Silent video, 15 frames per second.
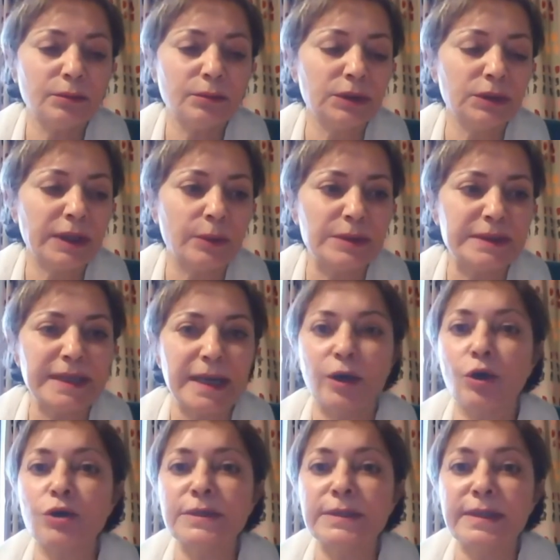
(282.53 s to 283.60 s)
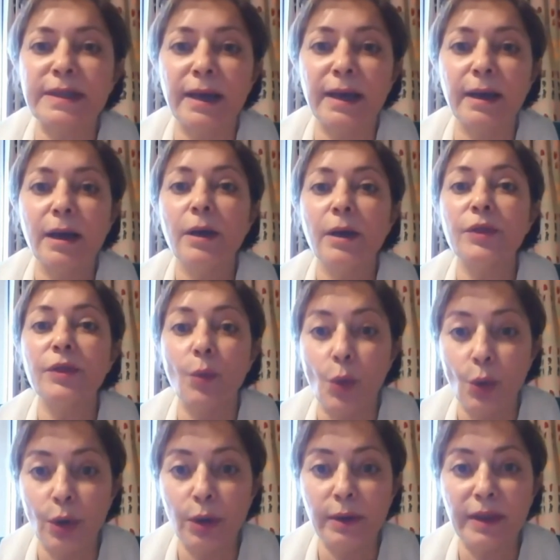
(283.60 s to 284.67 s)
what can we say, cross the
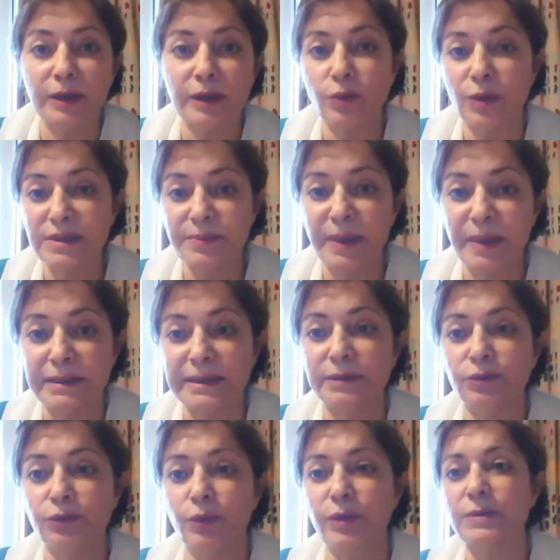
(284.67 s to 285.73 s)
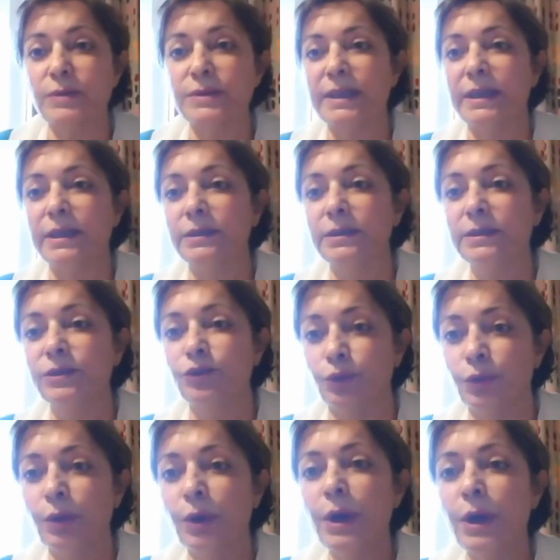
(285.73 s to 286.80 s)
wall that was built in 2002.